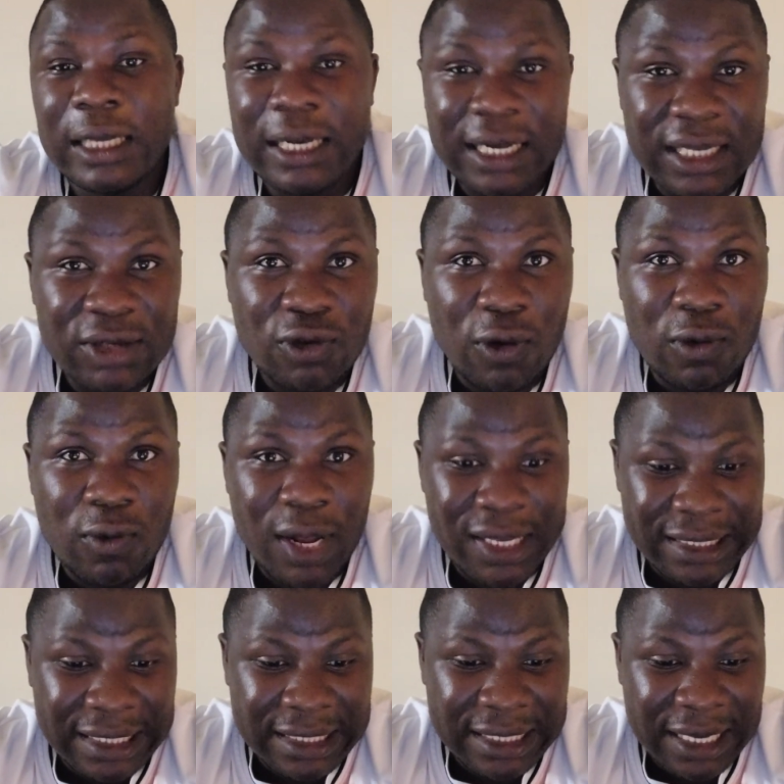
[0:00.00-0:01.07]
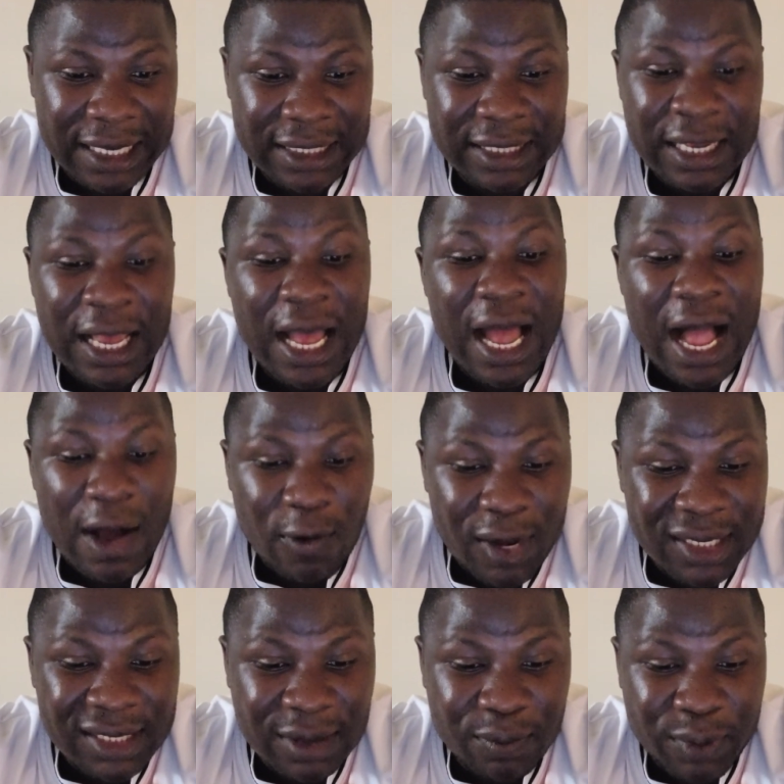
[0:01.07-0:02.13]
In his own words, he says, "I
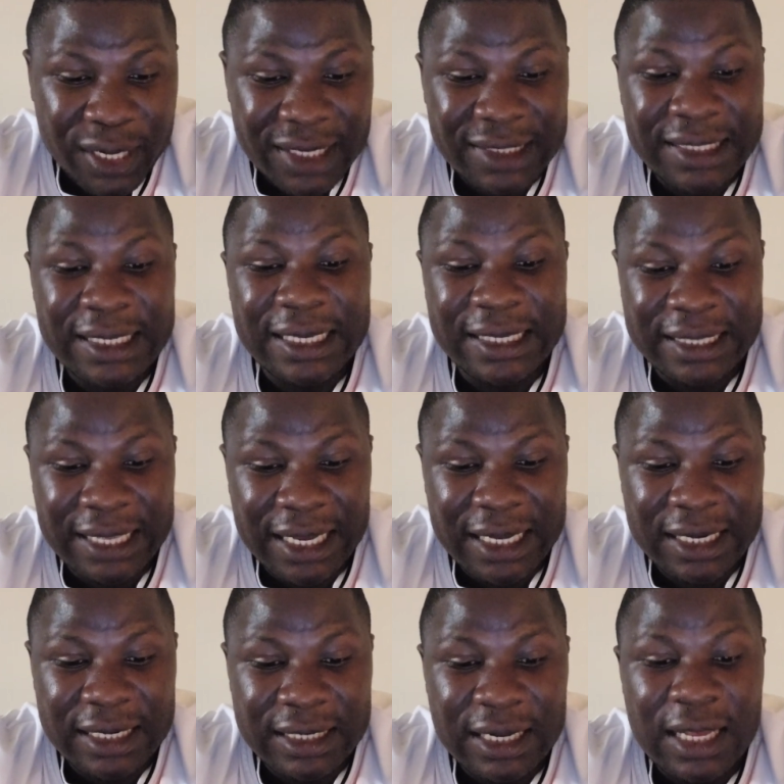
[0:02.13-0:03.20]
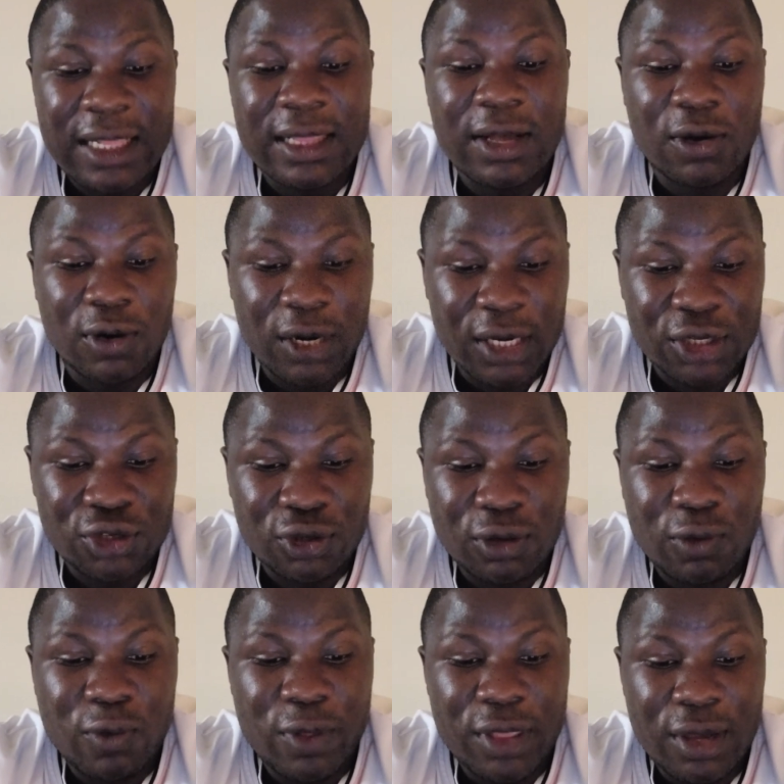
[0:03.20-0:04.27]
was surprised he stayed. The
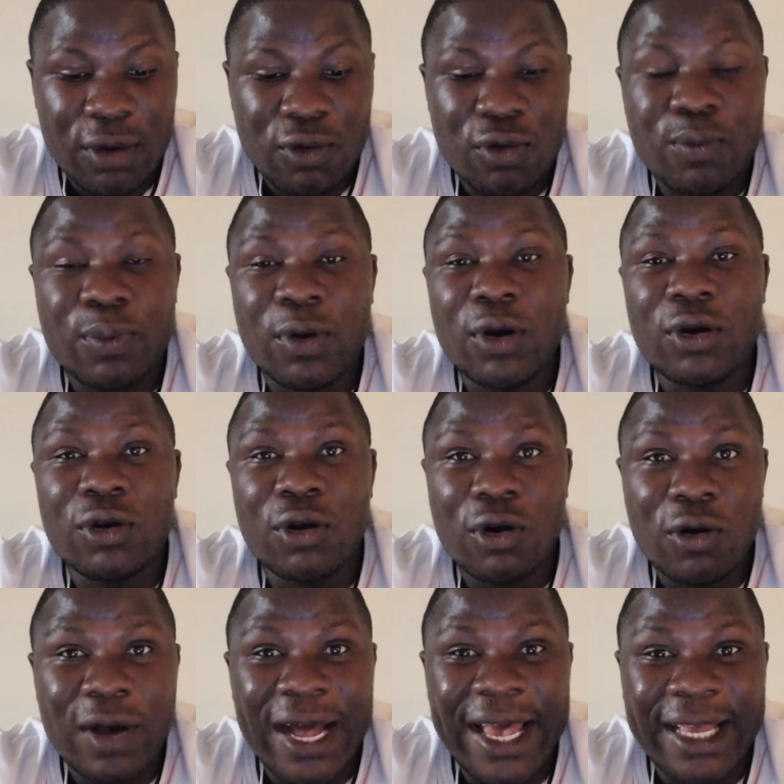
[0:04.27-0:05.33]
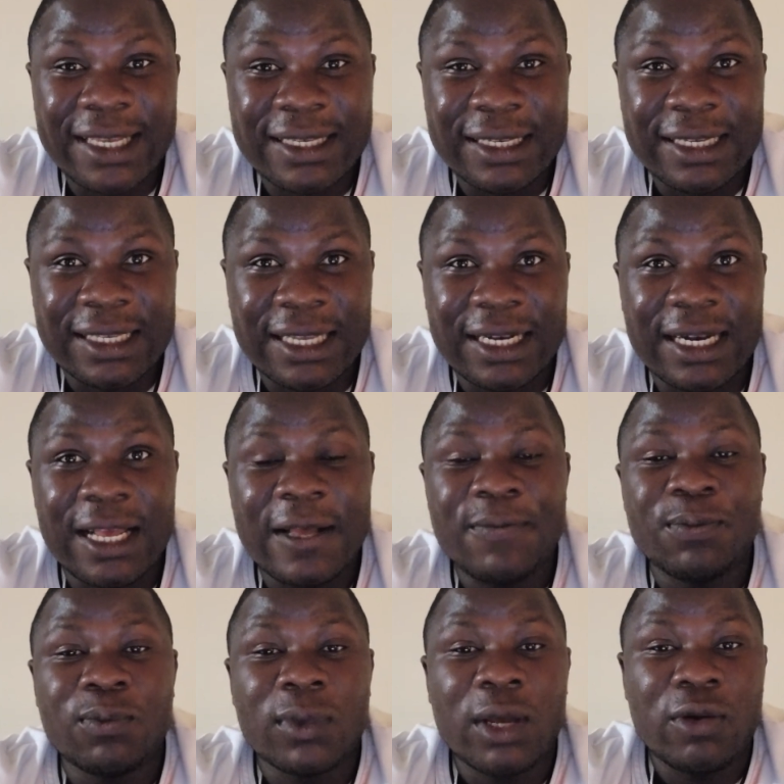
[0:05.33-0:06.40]
connection with the group no longer existed.
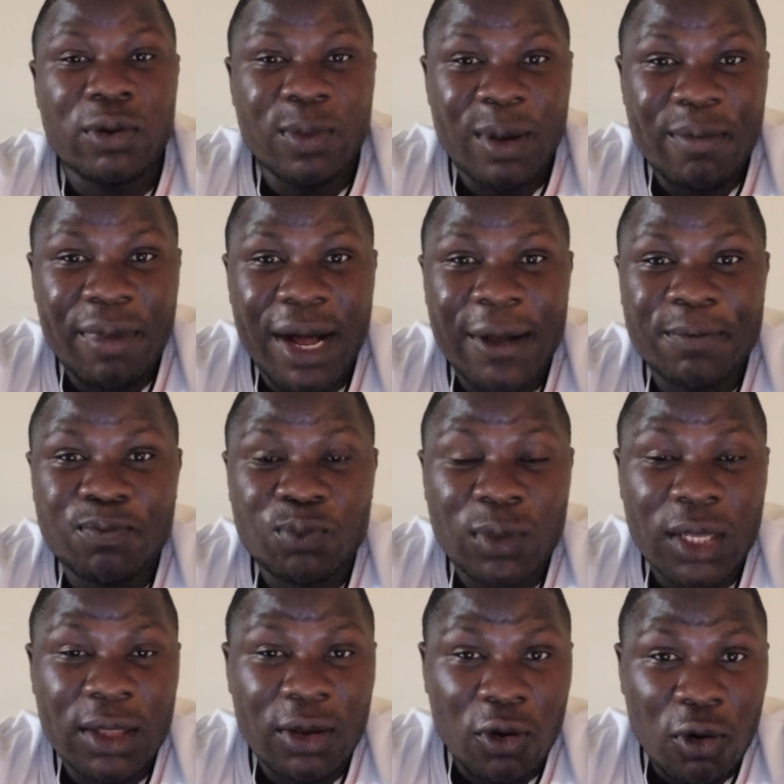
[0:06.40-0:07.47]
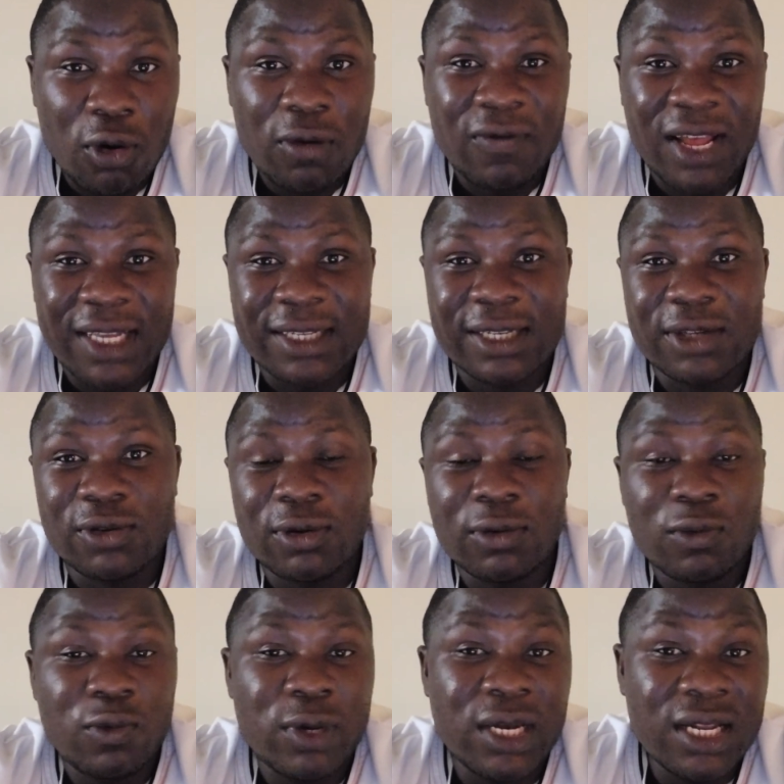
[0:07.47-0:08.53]
Remember, the whole of last
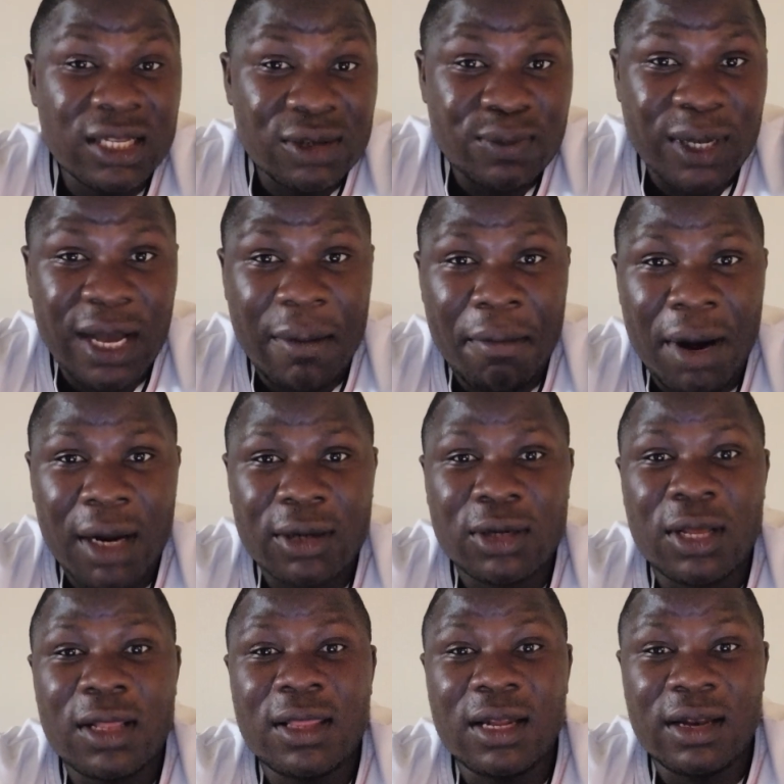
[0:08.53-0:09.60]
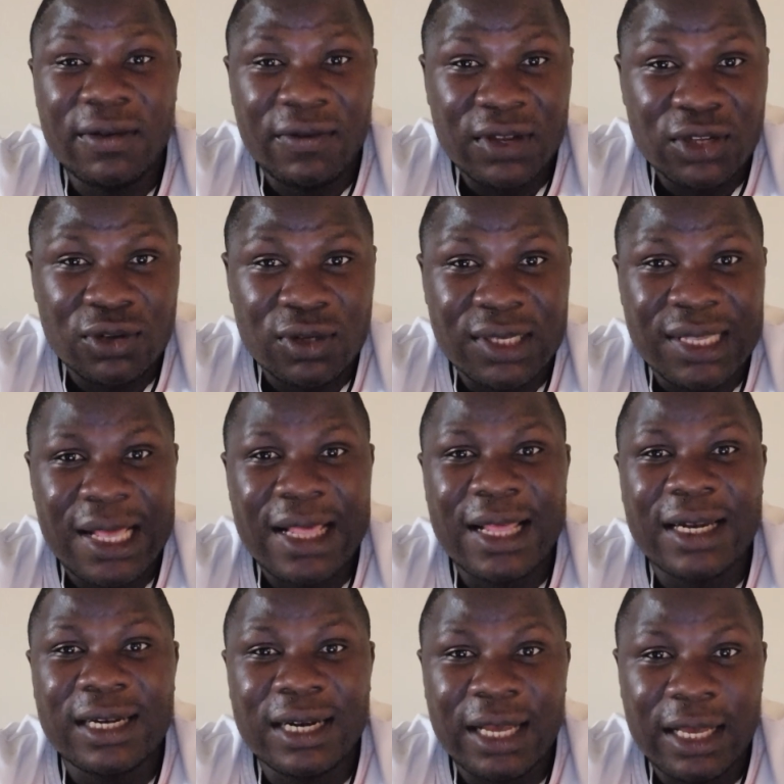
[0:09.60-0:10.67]
season, we did speak about the divisions
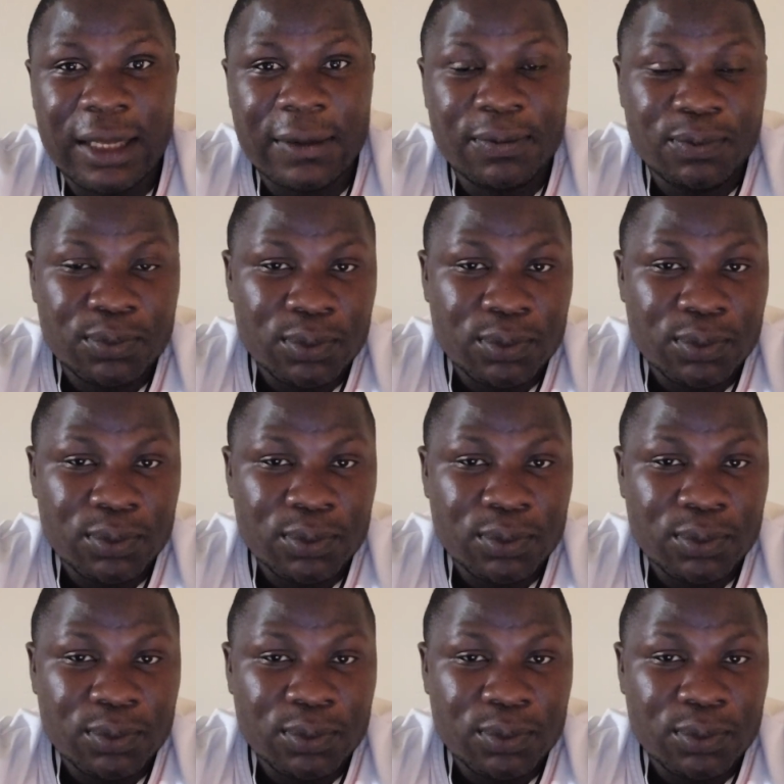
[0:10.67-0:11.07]
that lay